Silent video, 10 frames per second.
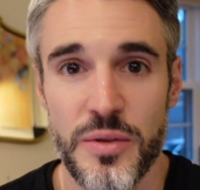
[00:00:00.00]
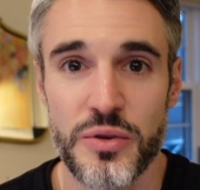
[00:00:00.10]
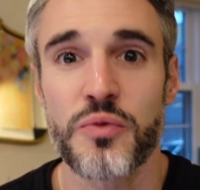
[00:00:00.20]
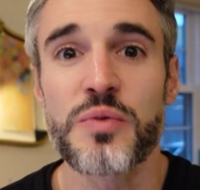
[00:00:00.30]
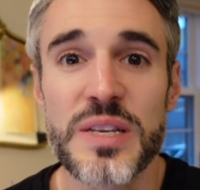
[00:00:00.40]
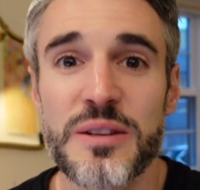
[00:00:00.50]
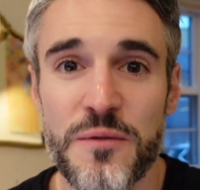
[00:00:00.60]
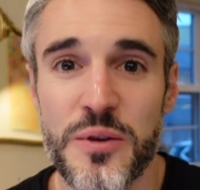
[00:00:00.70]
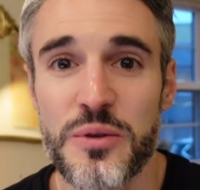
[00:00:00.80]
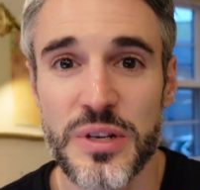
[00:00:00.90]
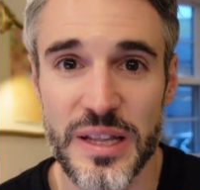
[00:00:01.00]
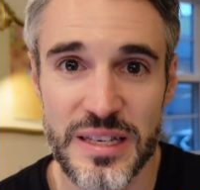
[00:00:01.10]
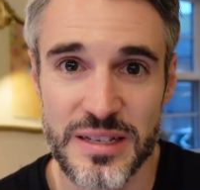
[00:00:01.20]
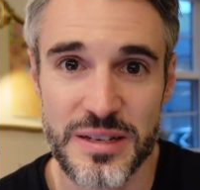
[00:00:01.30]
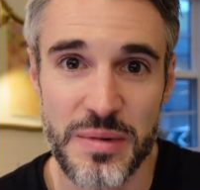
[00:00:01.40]
There's a reason for you to
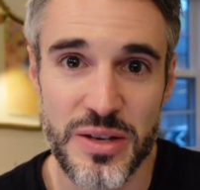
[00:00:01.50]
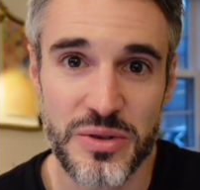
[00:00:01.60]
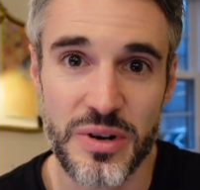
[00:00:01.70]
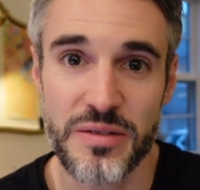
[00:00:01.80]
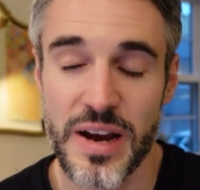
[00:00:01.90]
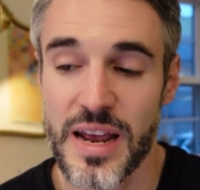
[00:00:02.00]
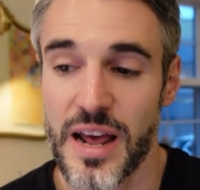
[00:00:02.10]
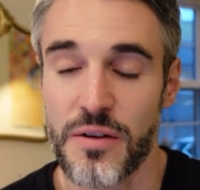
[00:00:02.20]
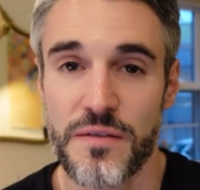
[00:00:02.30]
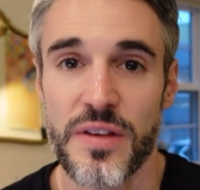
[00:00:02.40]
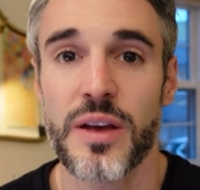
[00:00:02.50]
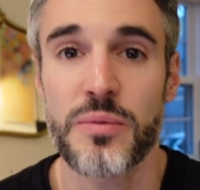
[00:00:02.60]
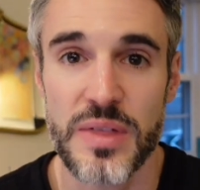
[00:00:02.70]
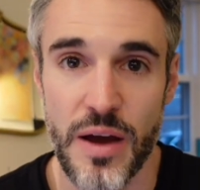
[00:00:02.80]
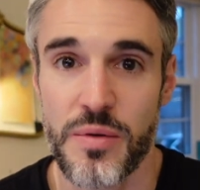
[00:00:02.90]
listen to my story, right? I don't feel
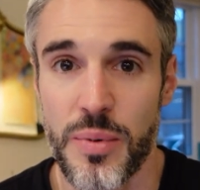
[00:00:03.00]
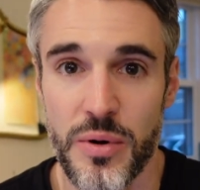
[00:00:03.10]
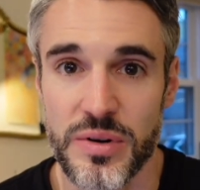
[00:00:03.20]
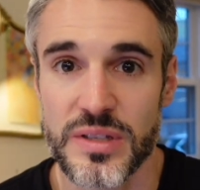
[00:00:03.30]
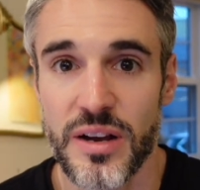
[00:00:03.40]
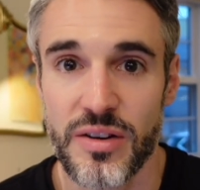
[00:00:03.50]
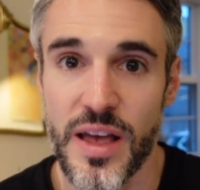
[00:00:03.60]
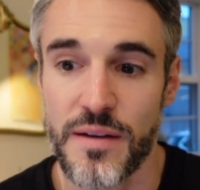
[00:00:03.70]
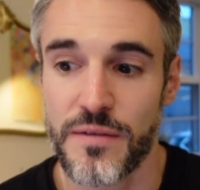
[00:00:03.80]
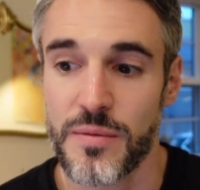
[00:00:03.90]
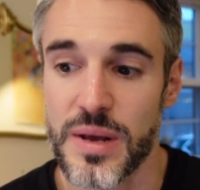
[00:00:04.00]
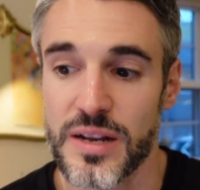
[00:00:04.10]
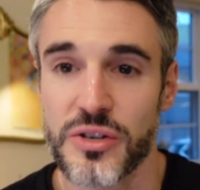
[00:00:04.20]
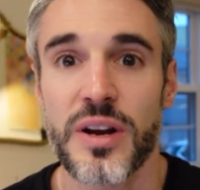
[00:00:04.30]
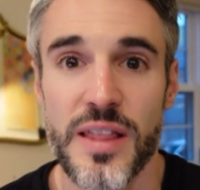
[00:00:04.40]
like that rapport is there yet for me
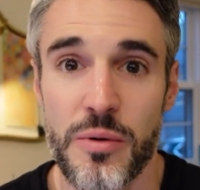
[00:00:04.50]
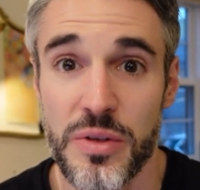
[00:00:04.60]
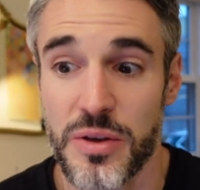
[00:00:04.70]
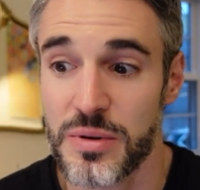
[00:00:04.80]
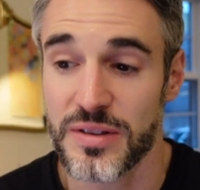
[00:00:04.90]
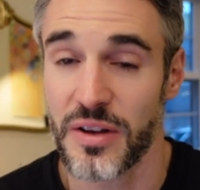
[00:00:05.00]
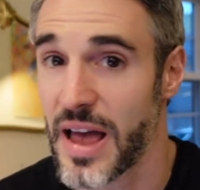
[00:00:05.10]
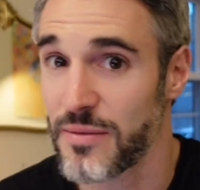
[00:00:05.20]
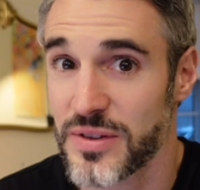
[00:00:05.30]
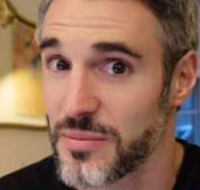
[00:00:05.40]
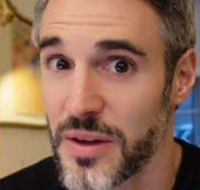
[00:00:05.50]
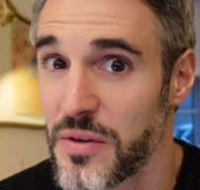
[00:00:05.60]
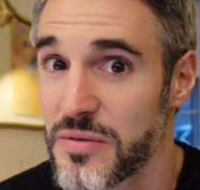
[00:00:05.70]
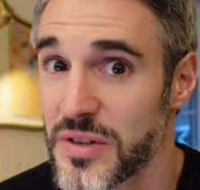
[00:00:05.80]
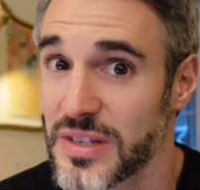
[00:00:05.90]
to share that with you until I have some
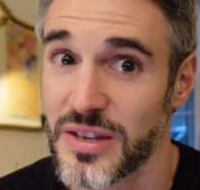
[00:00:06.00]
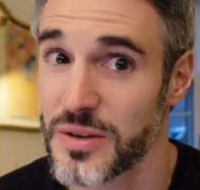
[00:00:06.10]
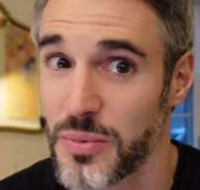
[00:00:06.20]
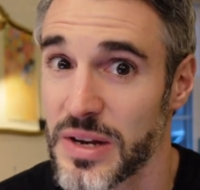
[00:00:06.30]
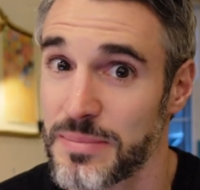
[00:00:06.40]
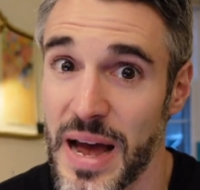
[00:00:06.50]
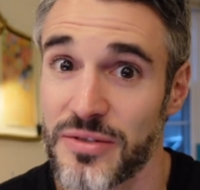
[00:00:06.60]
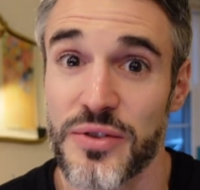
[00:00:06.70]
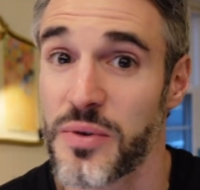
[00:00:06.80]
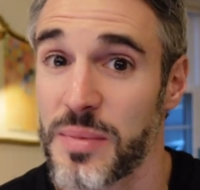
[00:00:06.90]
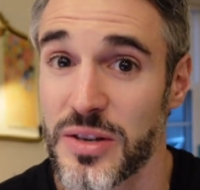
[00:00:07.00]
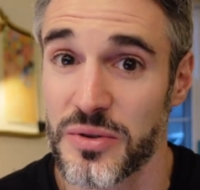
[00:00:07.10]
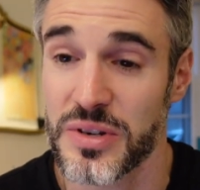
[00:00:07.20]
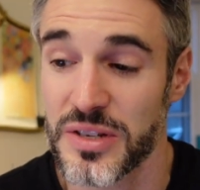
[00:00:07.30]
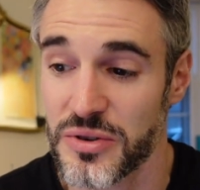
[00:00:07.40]
level of success to point back to where my
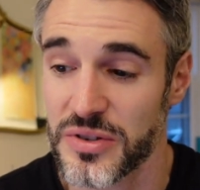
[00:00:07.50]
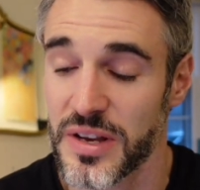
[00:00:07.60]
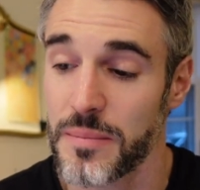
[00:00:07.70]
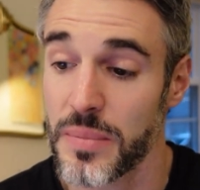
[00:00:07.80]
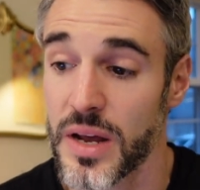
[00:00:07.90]
story is interesting.